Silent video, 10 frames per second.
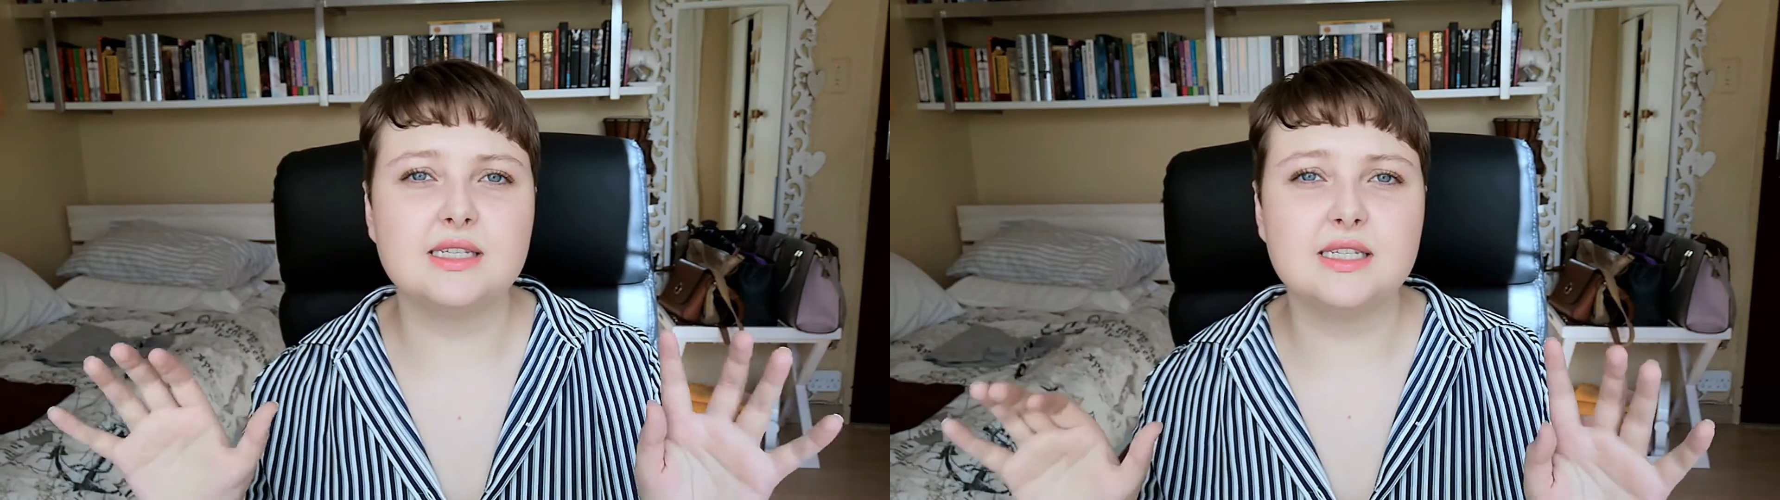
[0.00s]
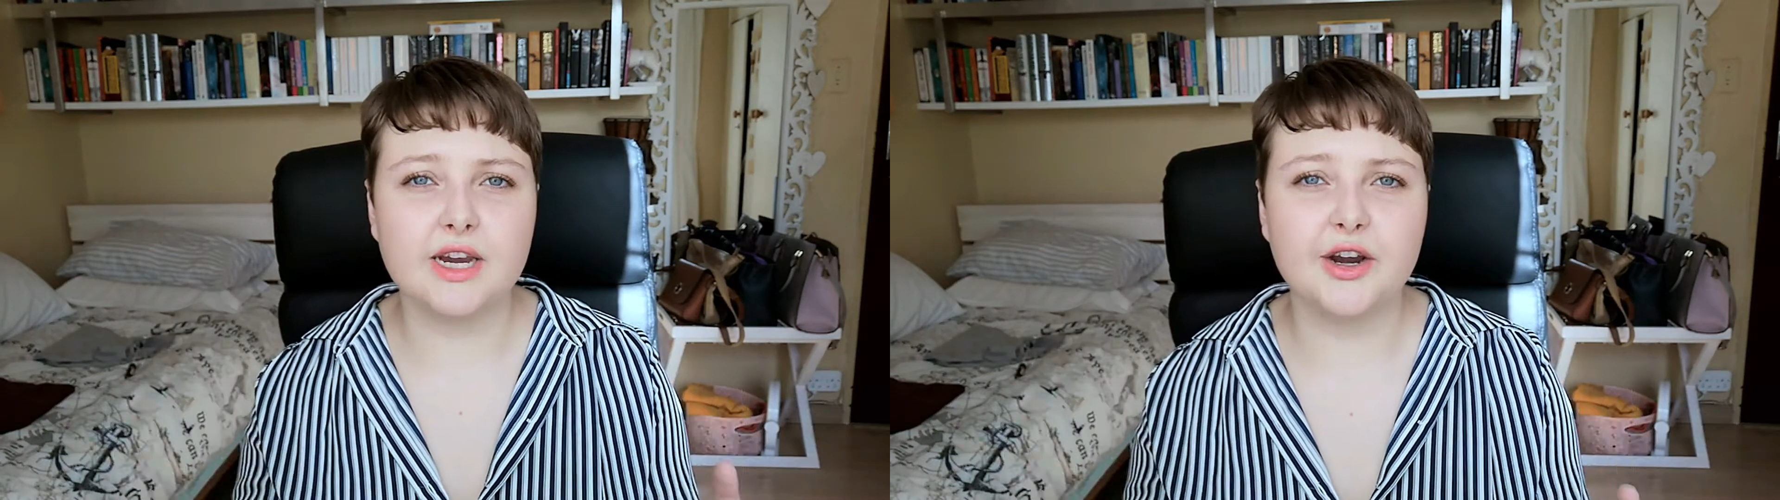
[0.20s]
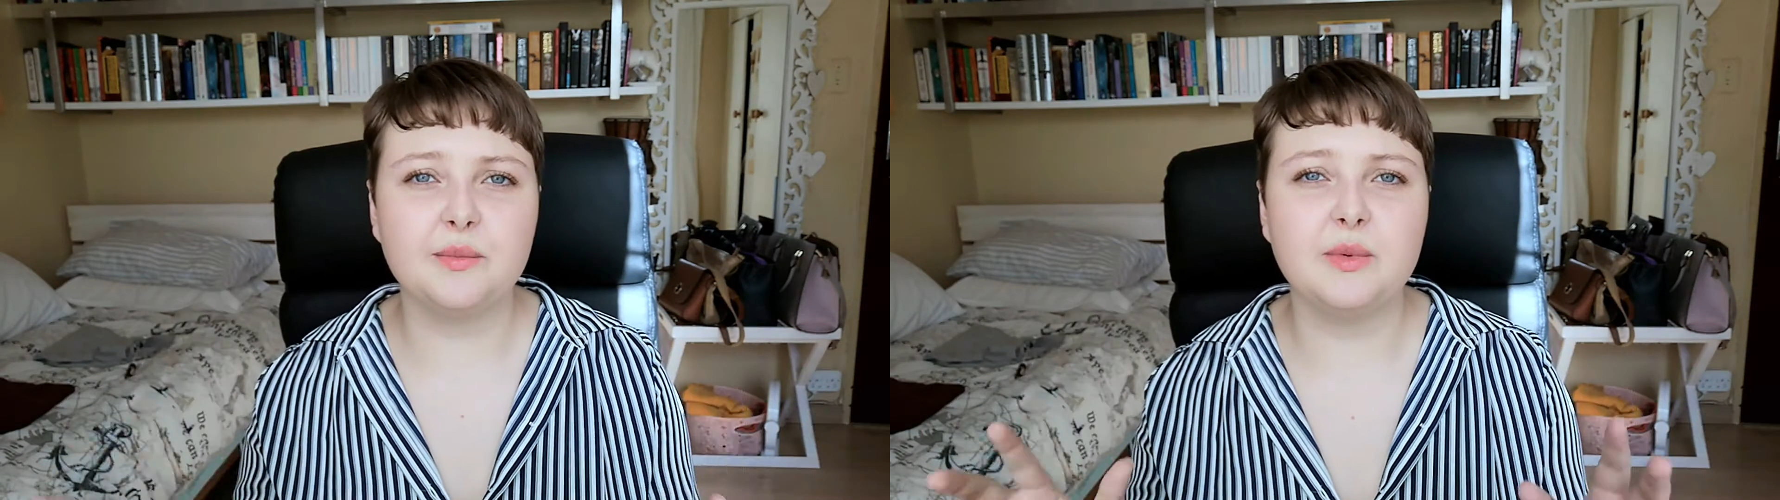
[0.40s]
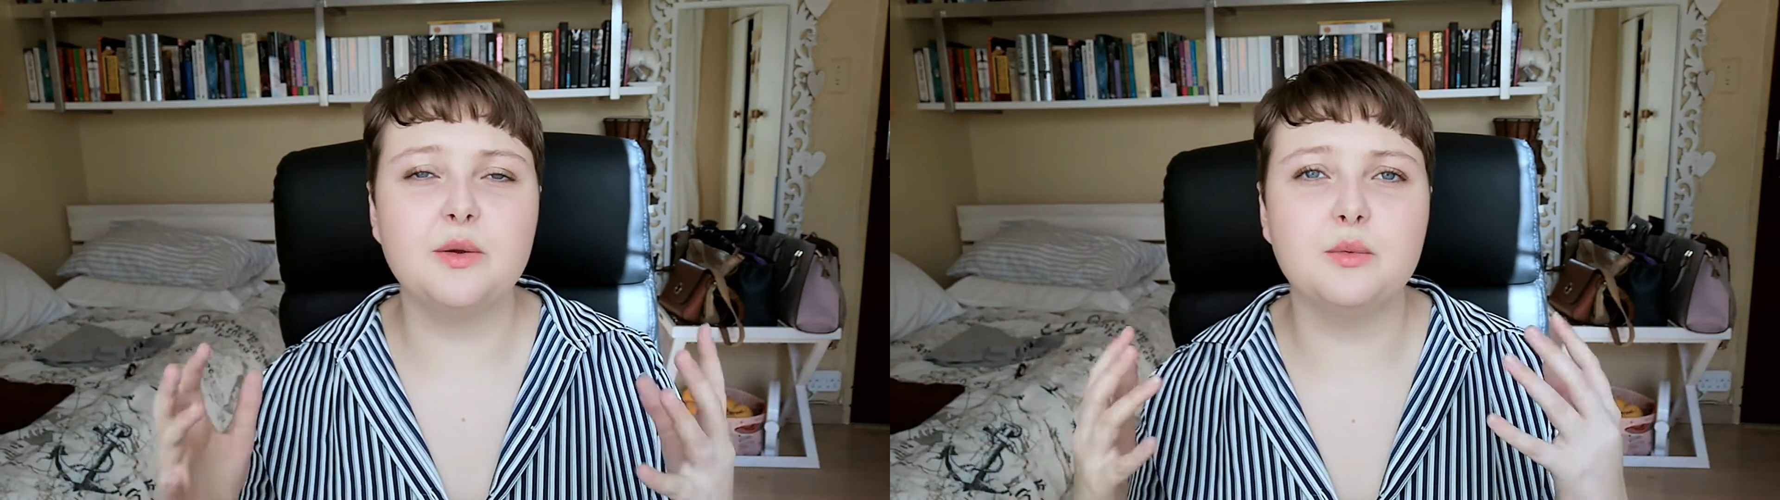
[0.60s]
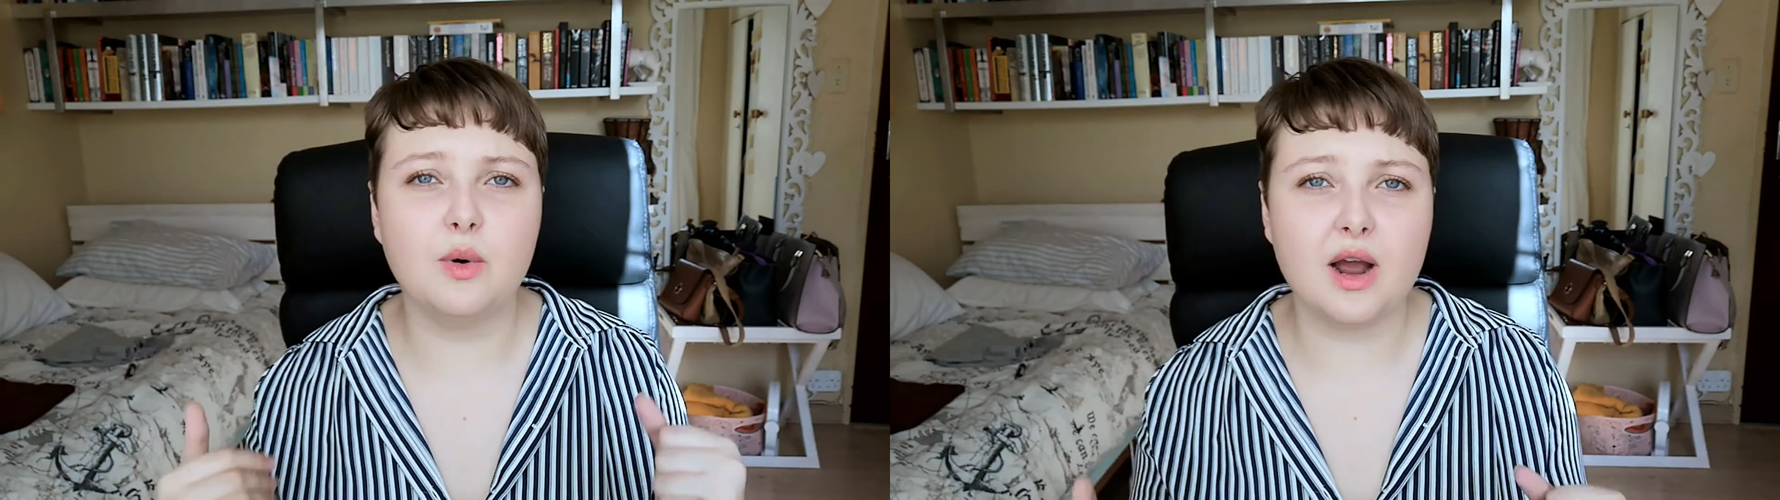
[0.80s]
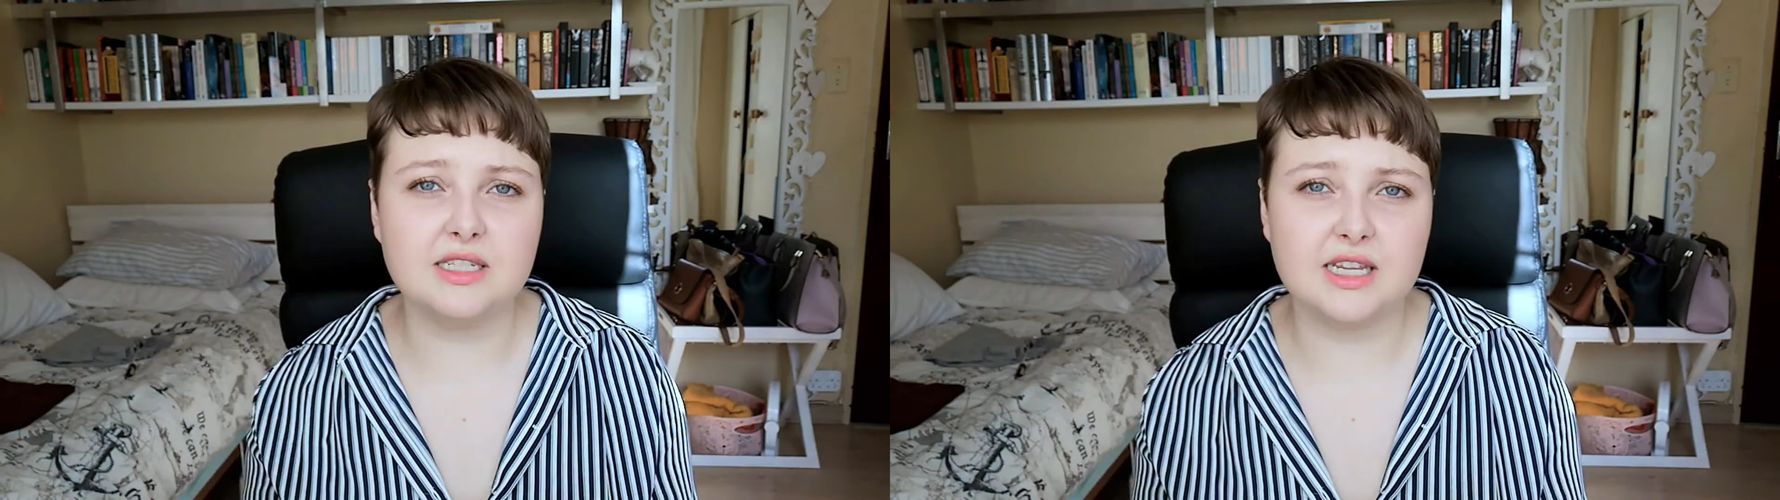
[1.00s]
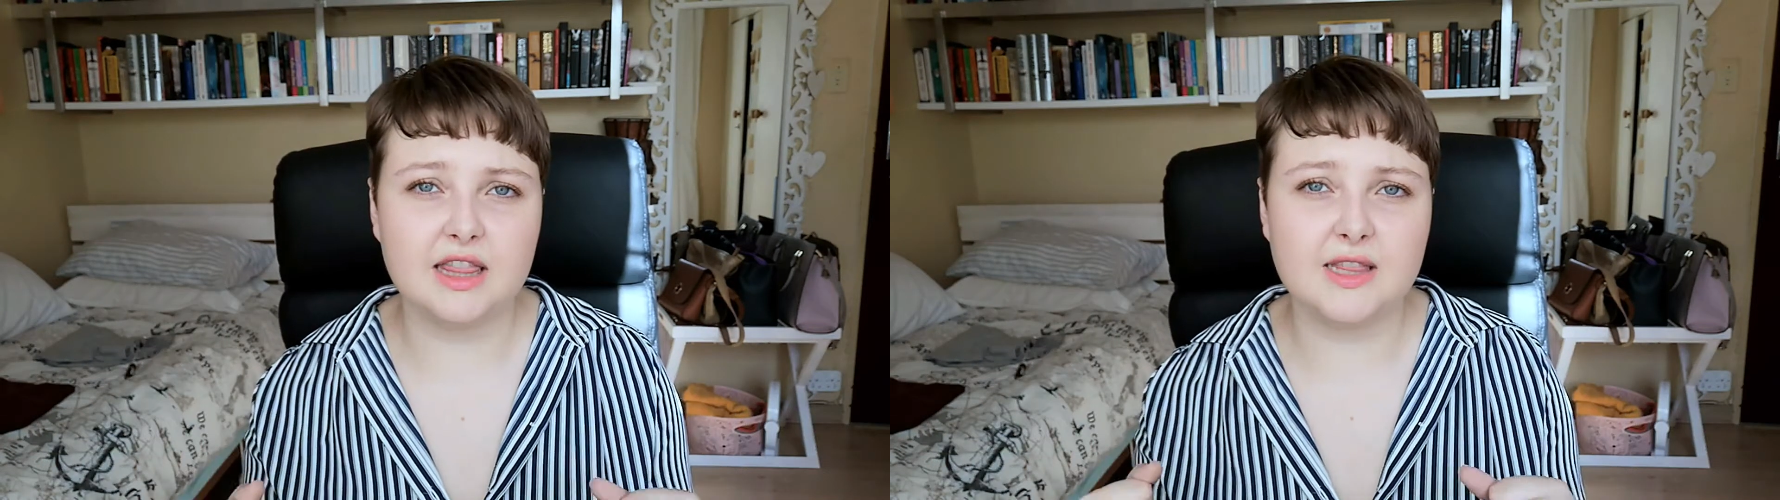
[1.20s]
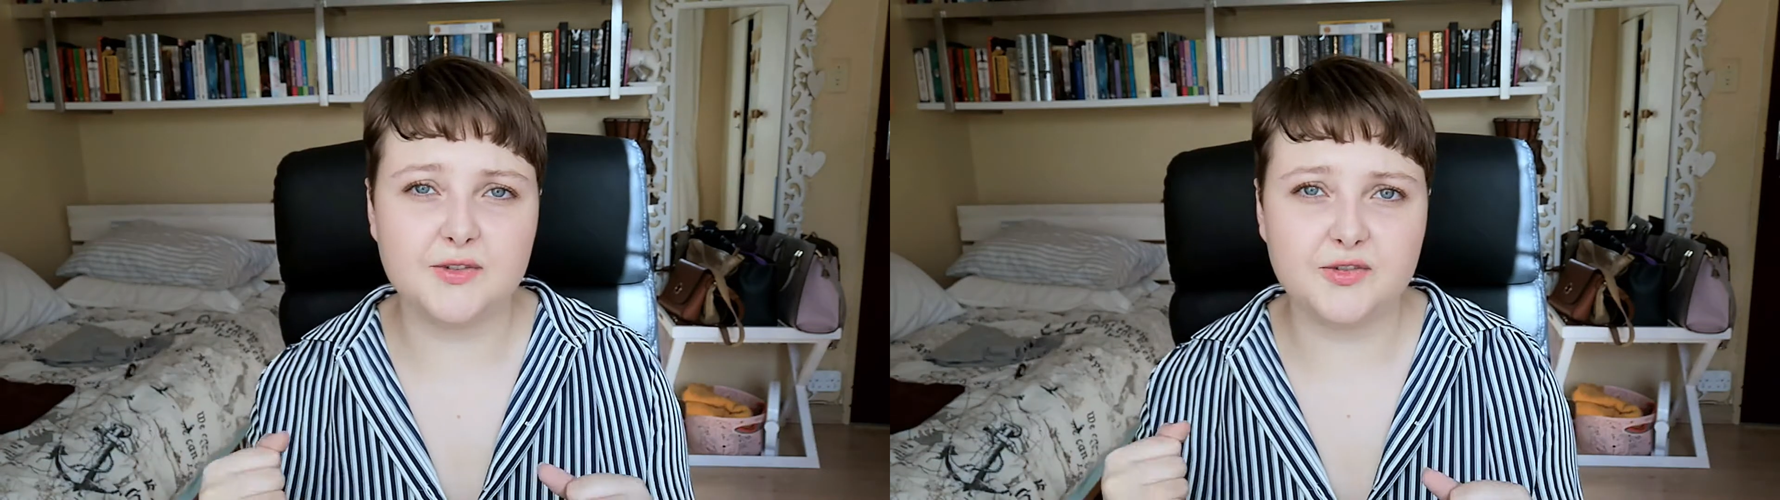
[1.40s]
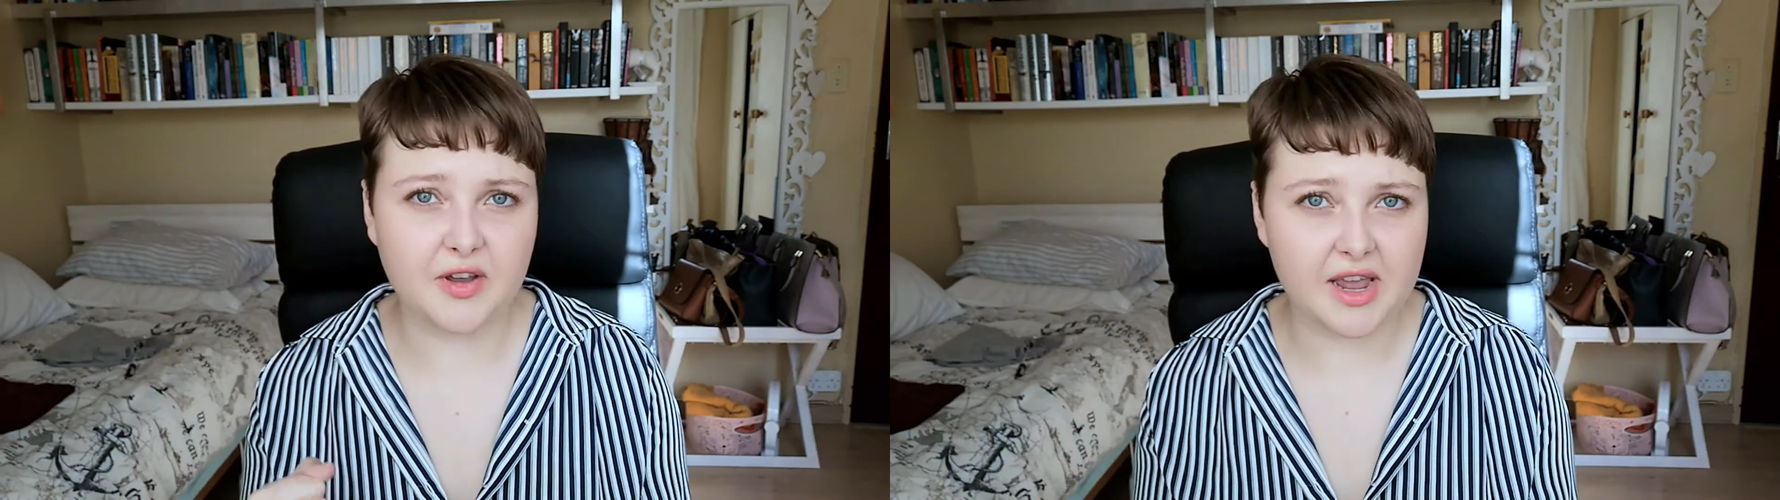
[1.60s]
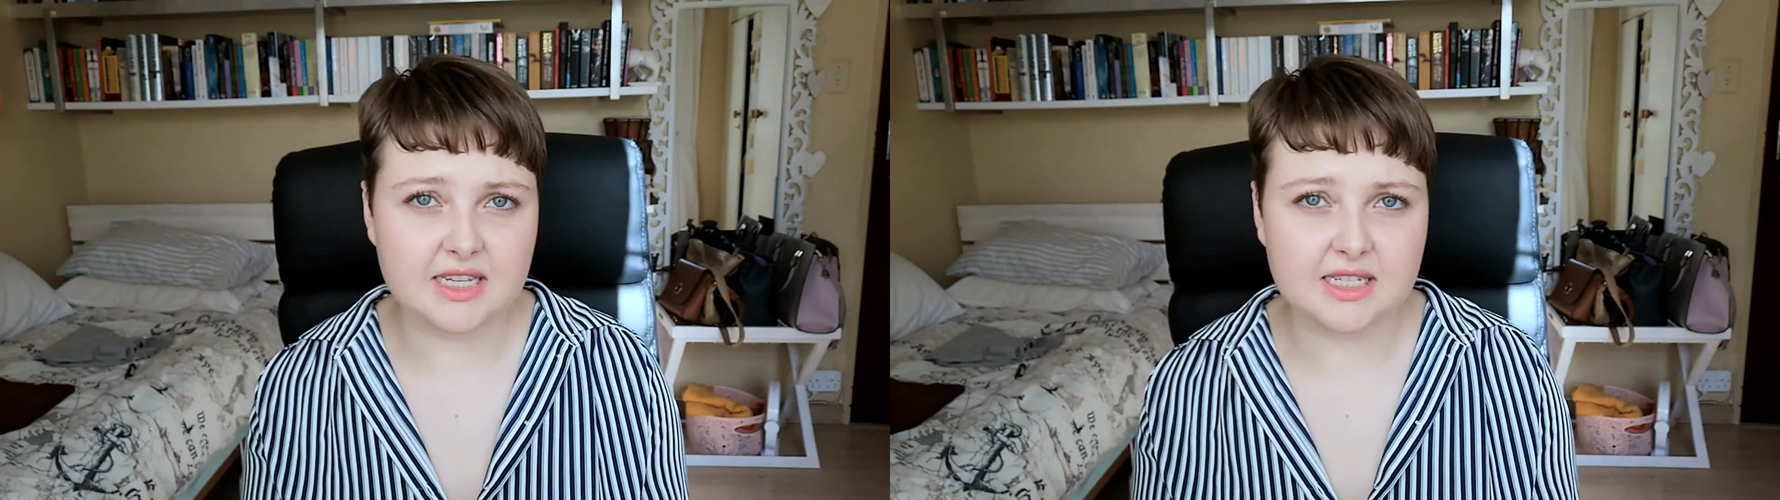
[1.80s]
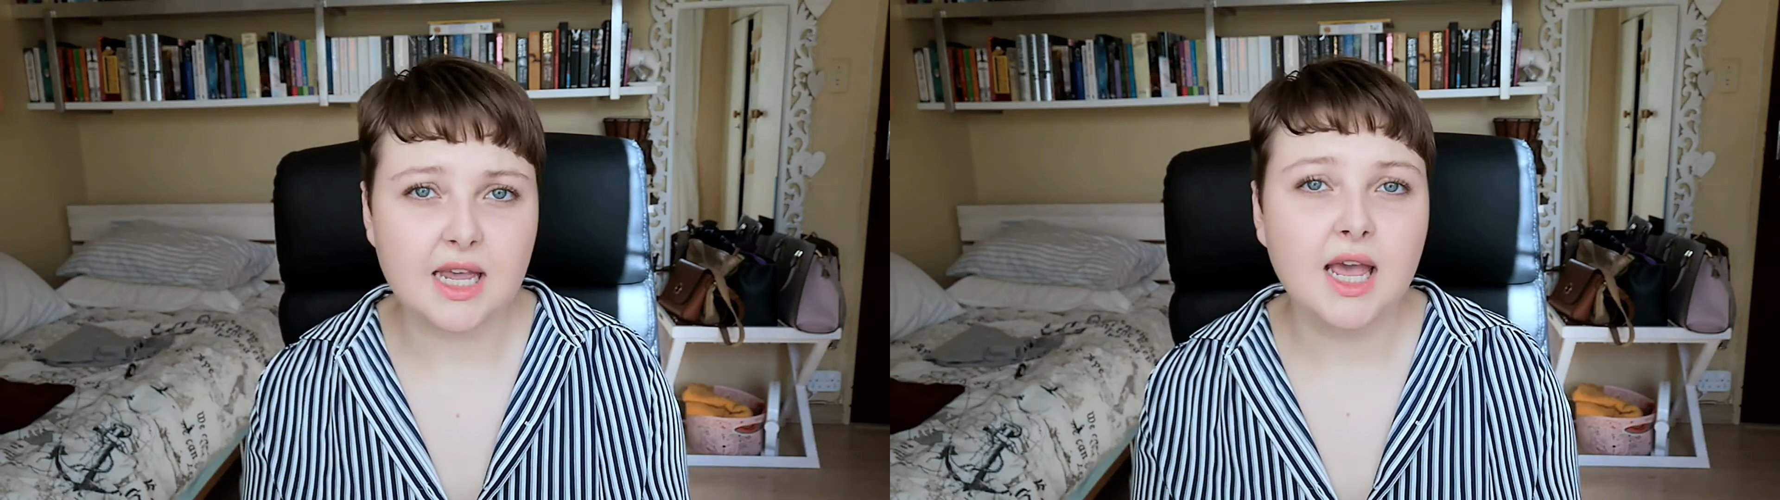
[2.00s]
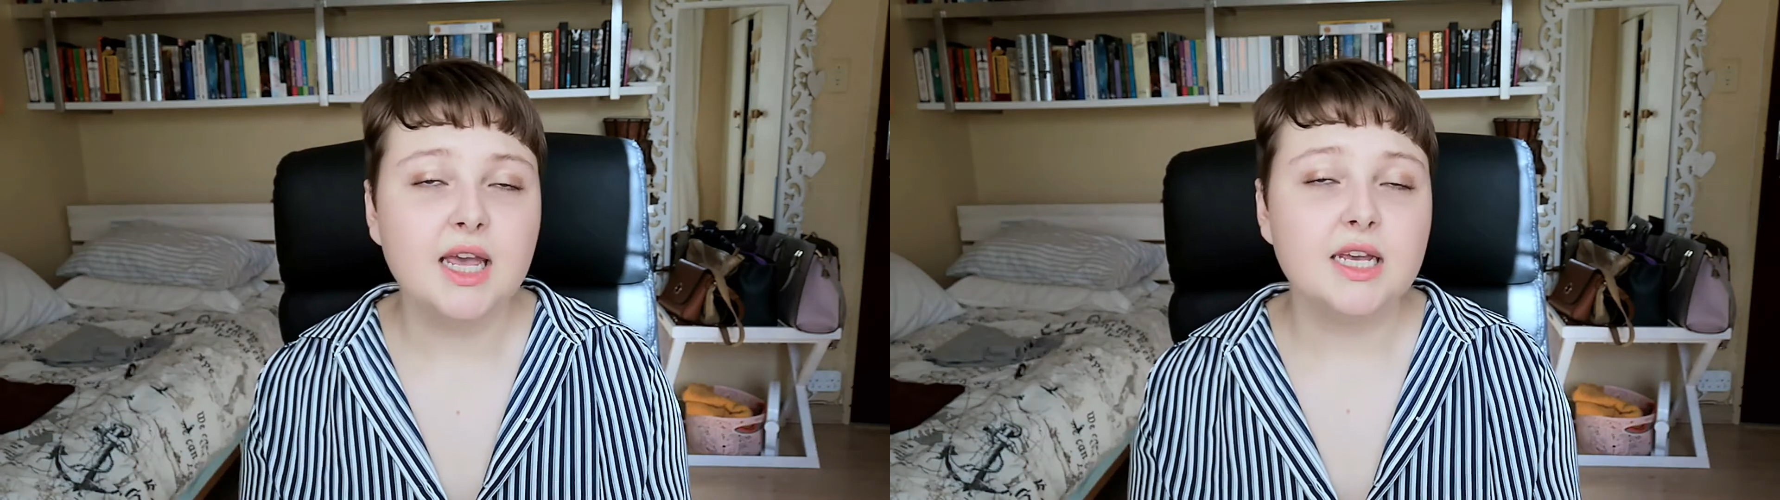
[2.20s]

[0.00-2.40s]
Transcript: staring me right in the face.